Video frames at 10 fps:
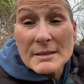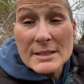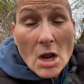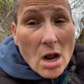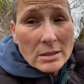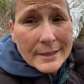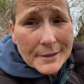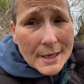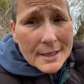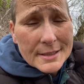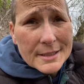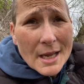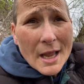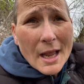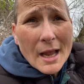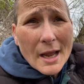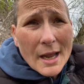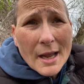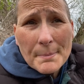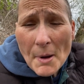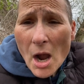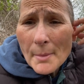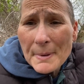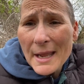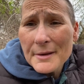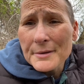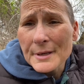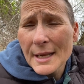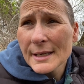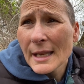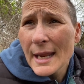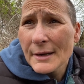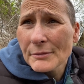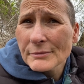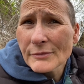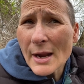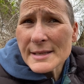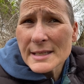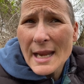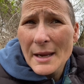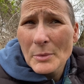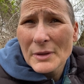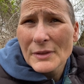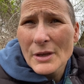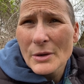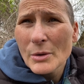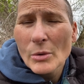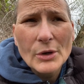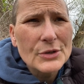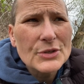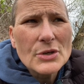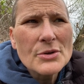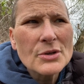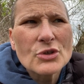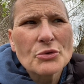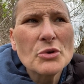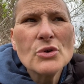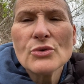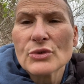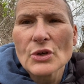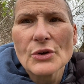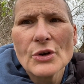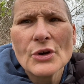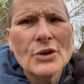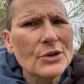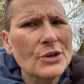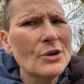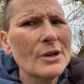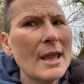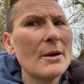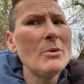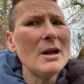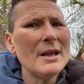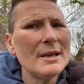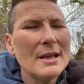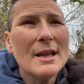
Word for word: song lyrics, uh, pop out and like resonate with you, or certain truths are heard and you're like, what?